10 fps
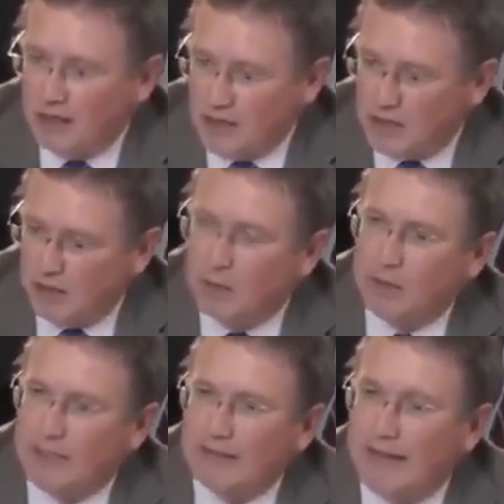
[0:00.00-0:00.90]

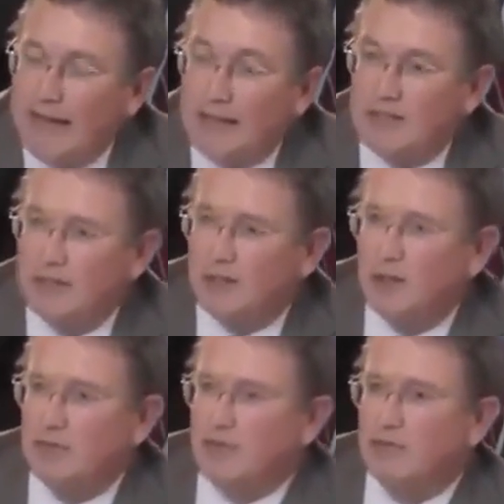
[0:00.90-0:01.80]
considerably less in
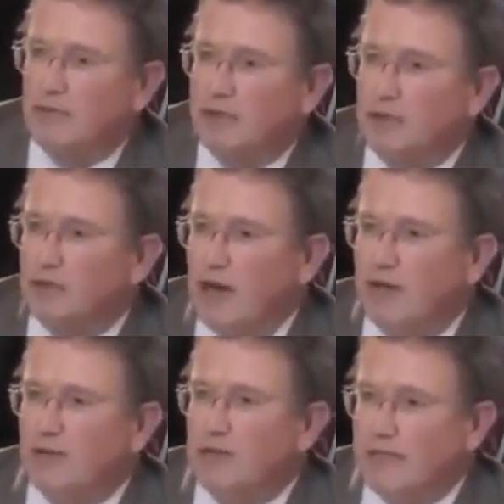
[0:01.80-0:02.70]
terms of real
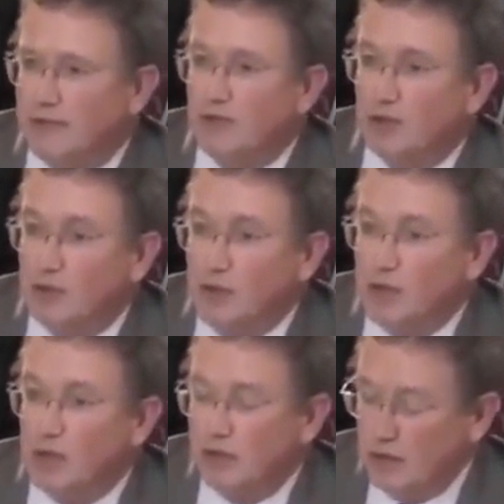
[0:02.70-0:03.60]
dollars. It's
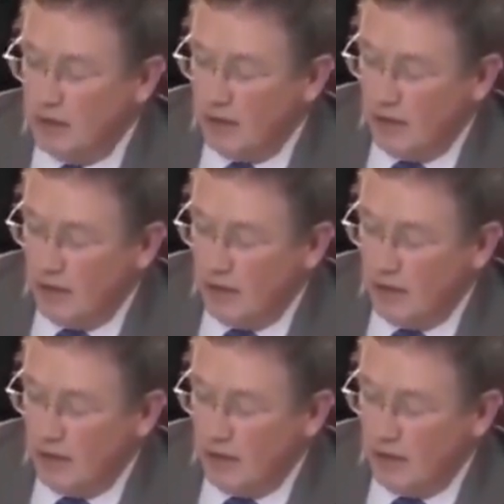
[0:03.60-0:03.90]
dilution.